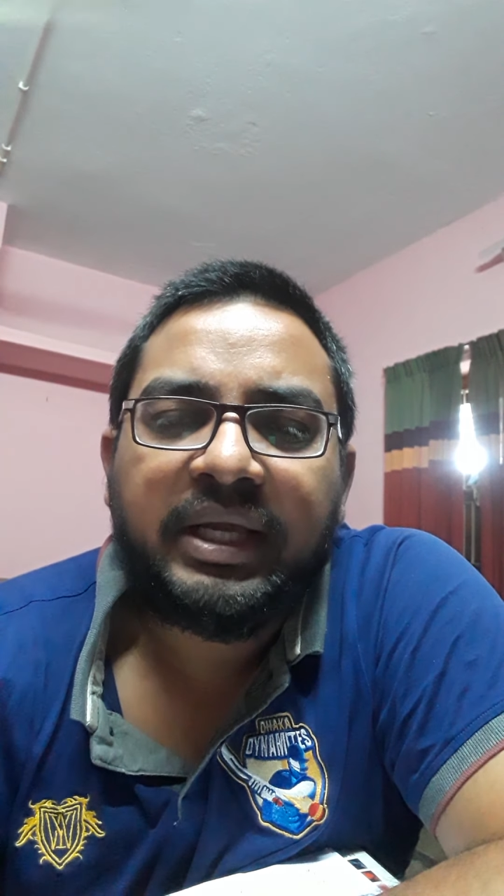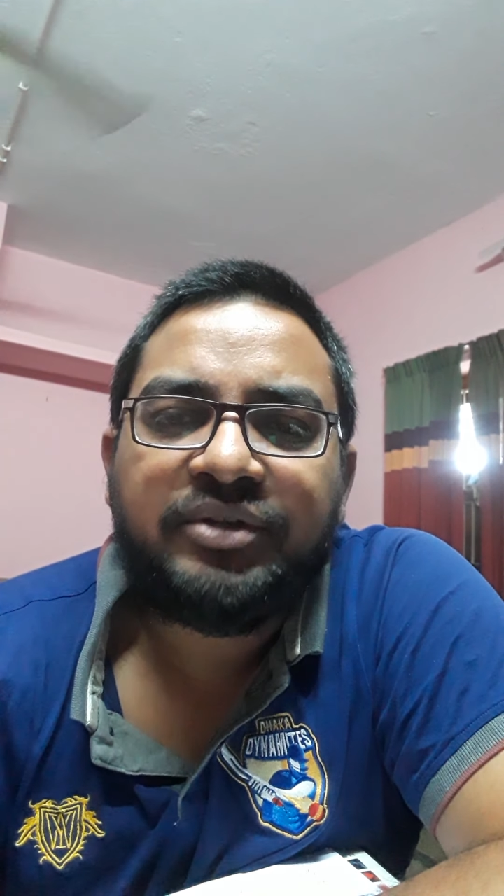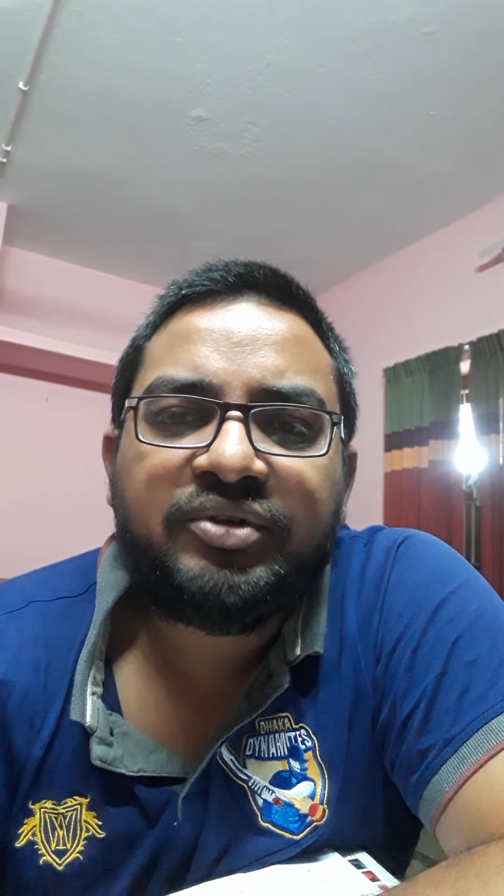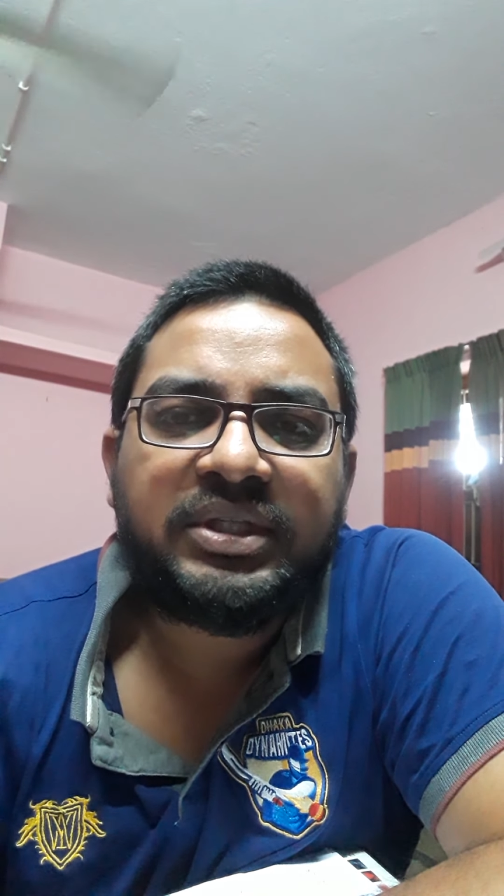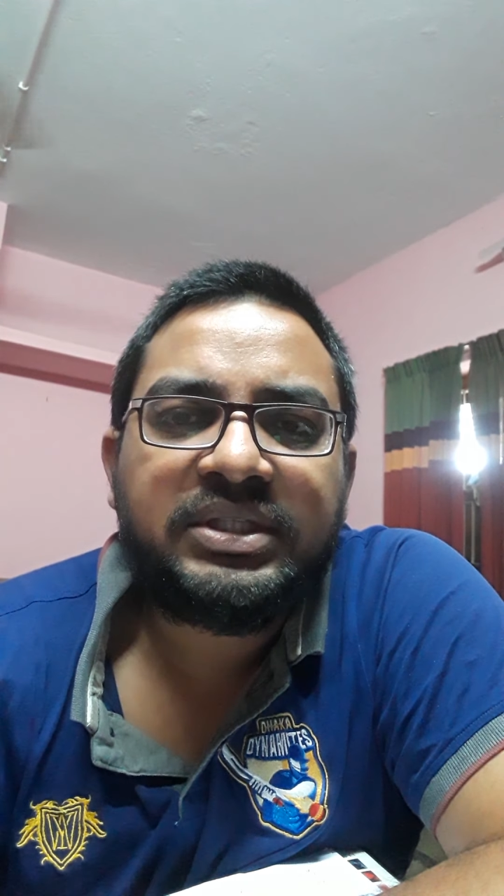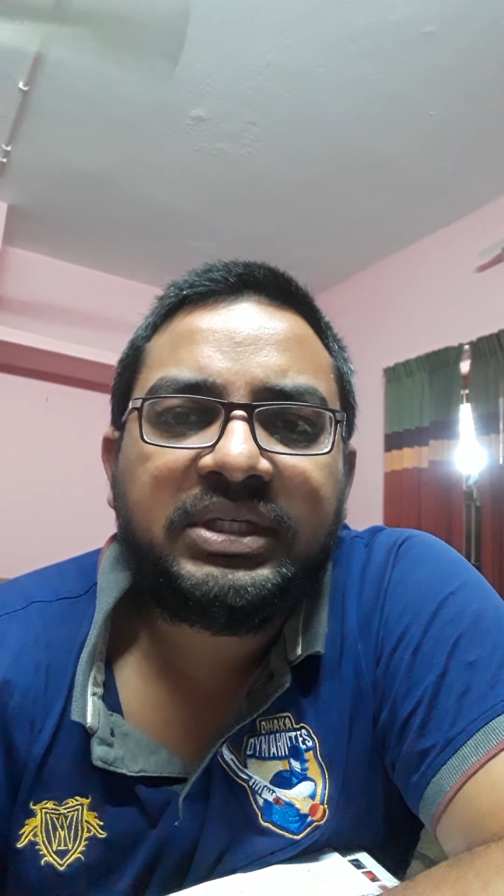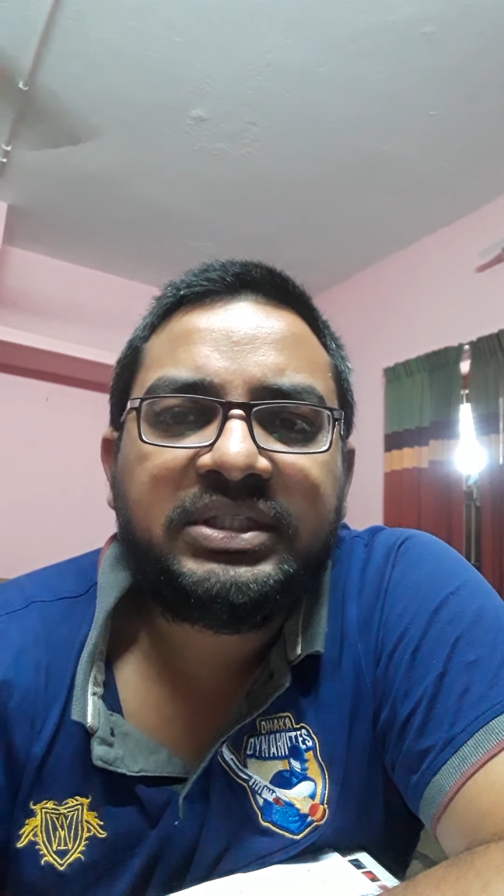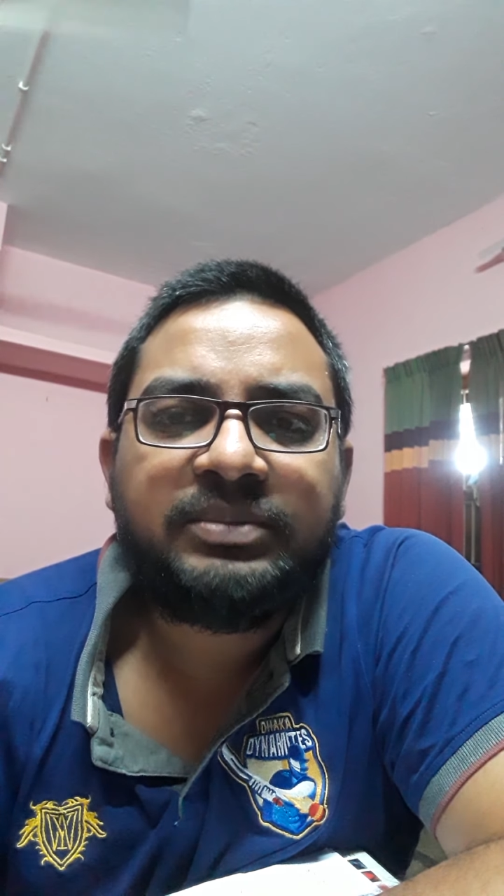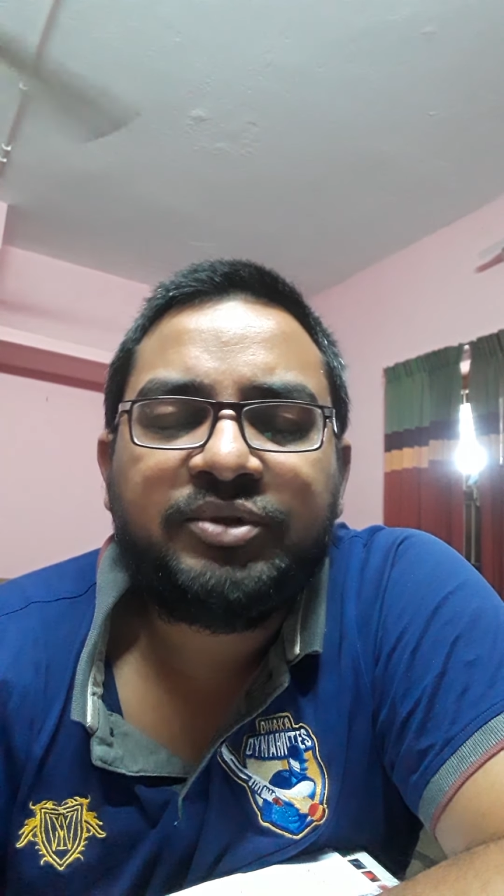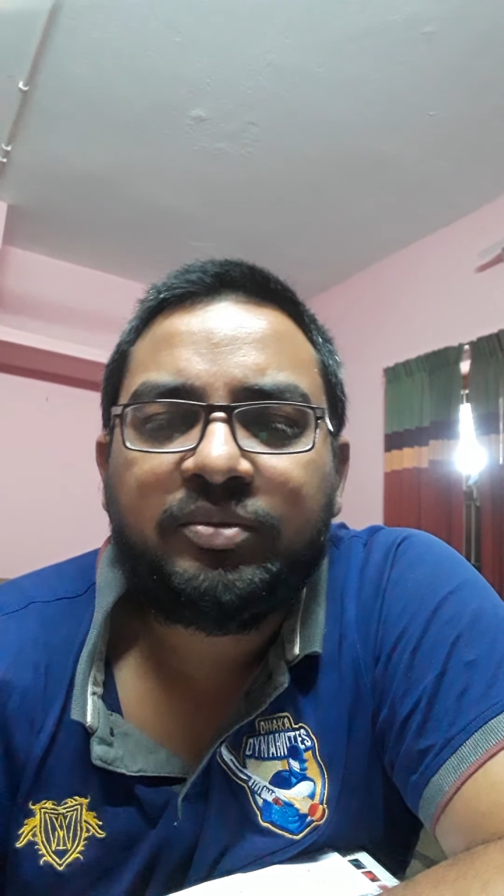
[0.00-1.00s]
angiotensin
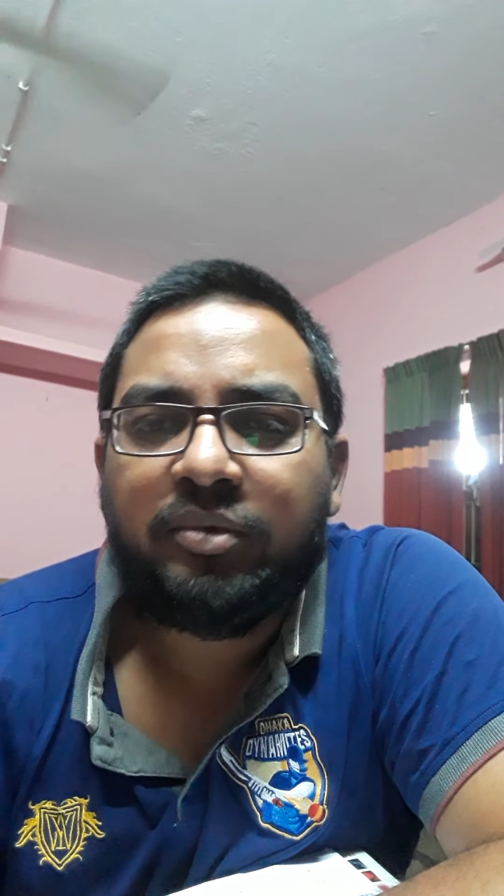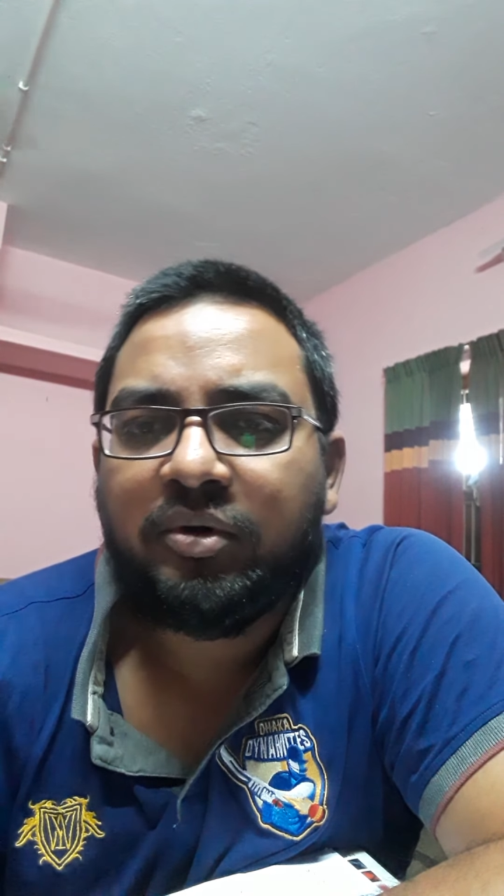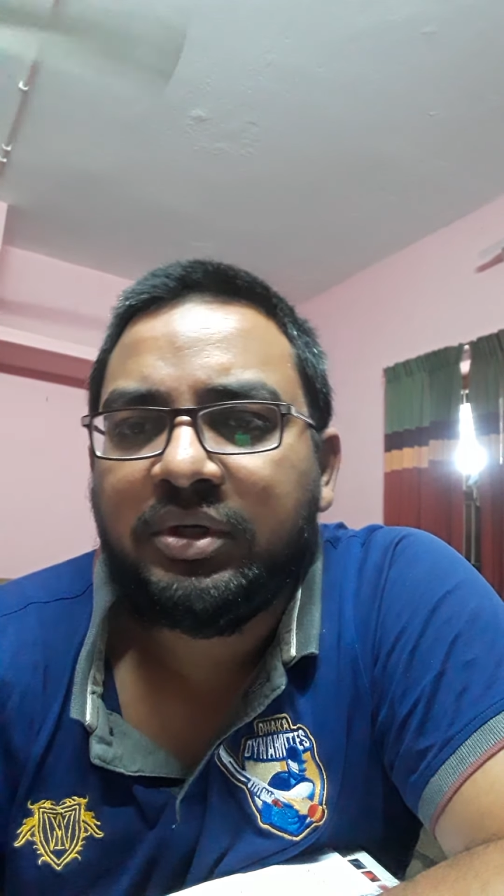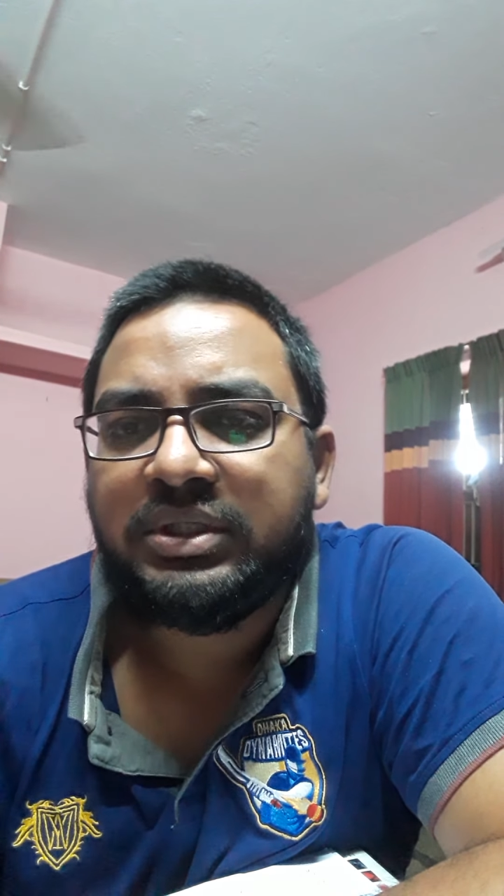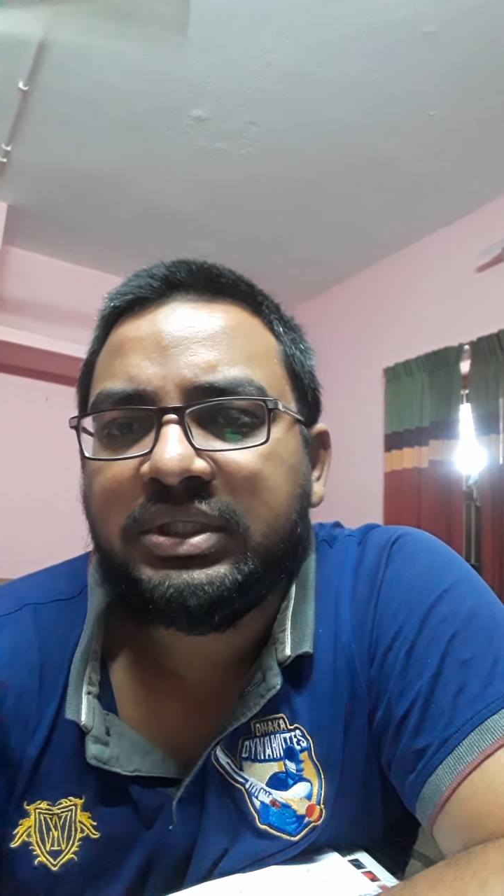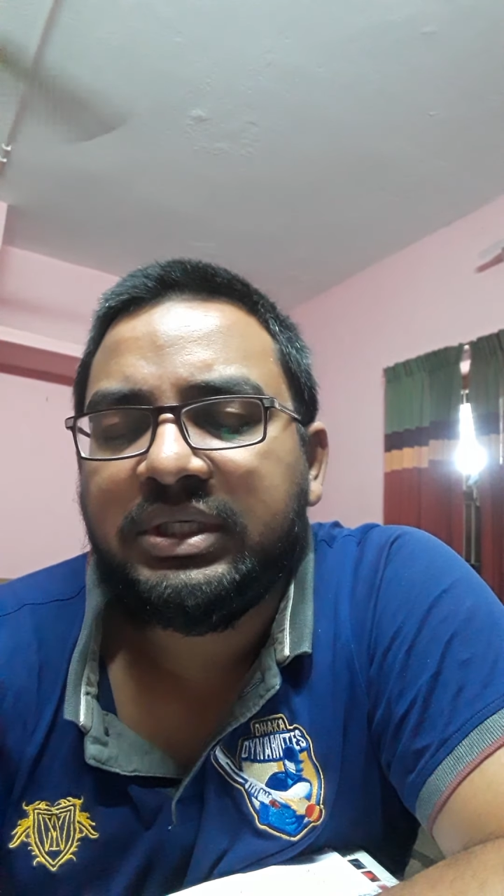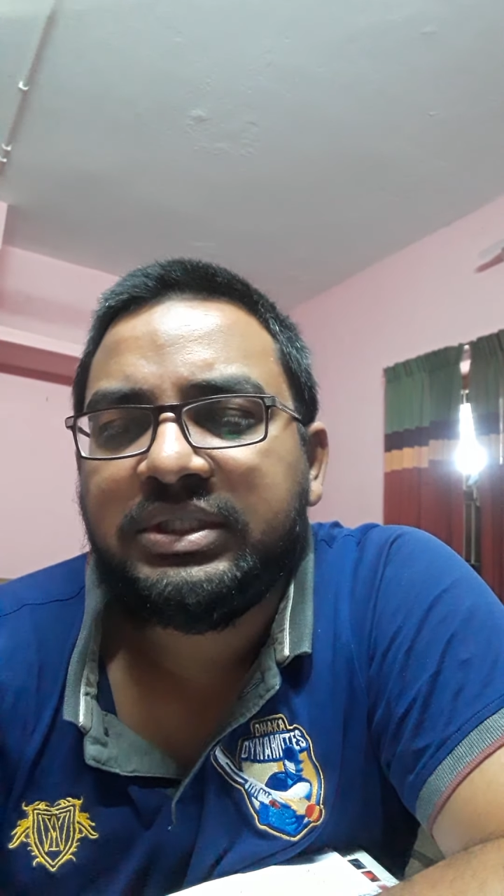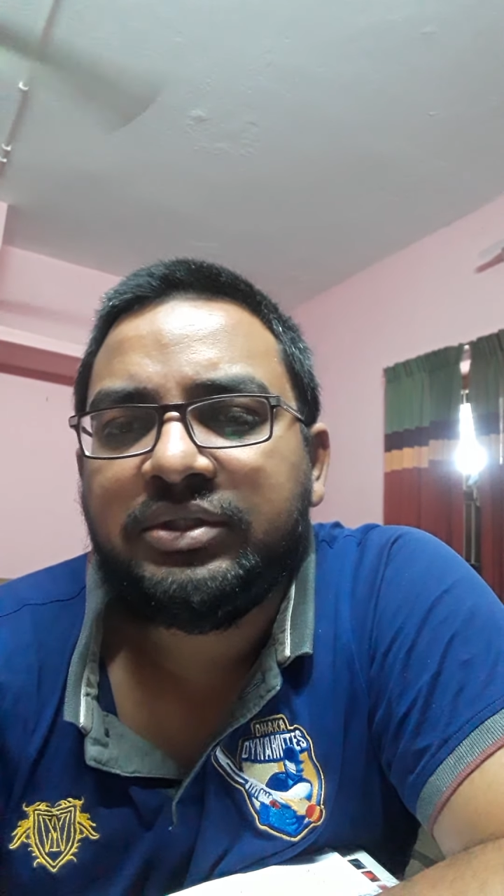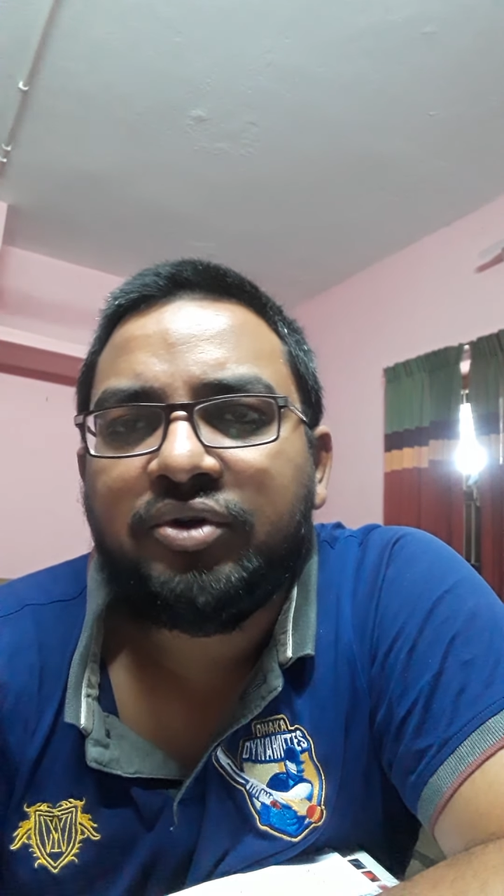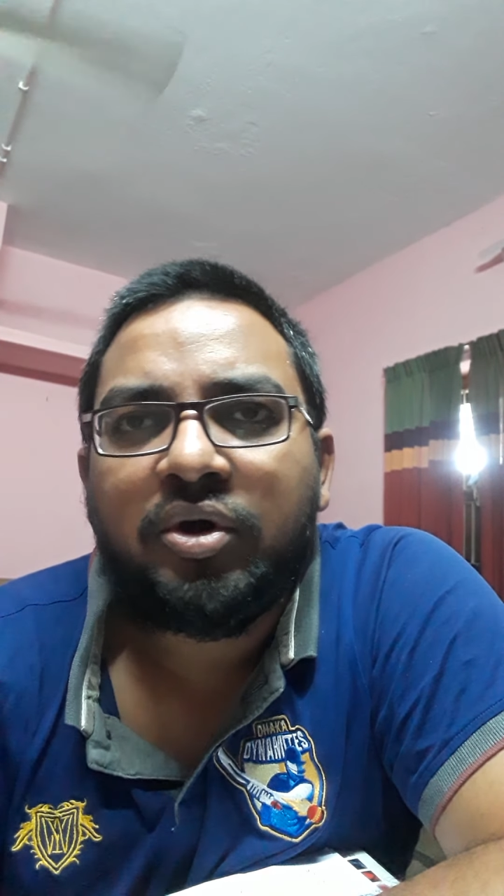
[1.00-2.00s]
receptor blockers,
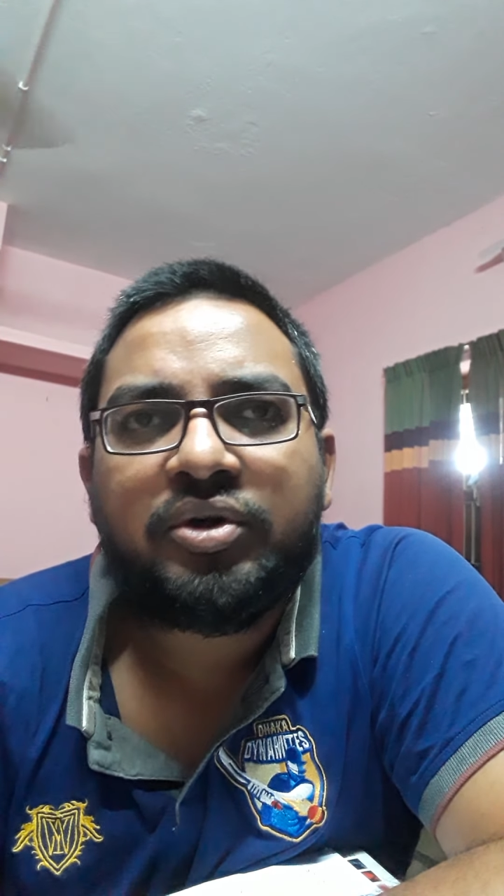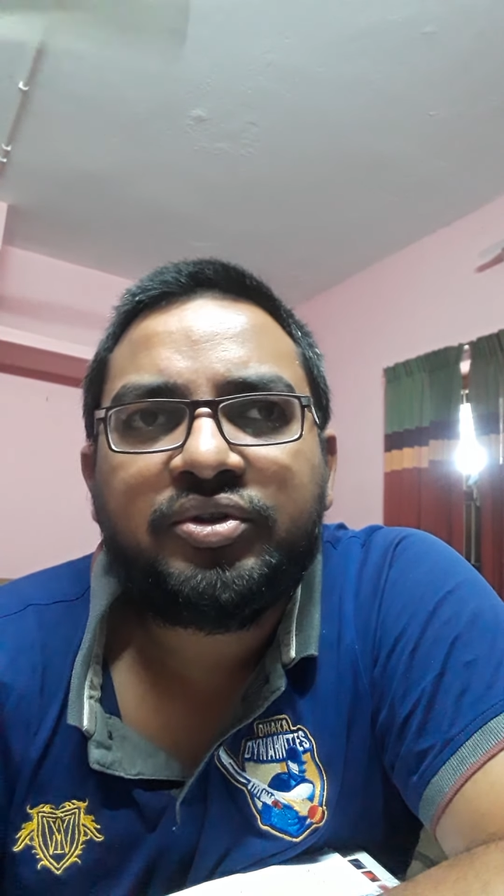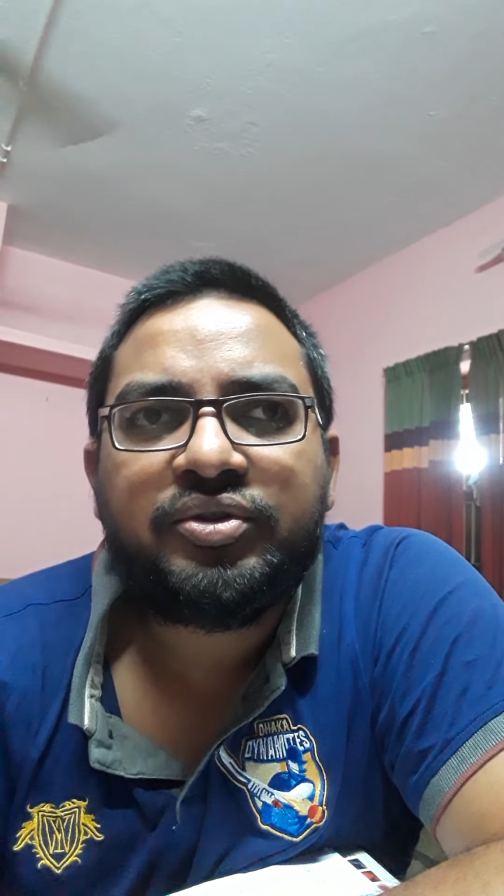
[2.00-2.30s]
it not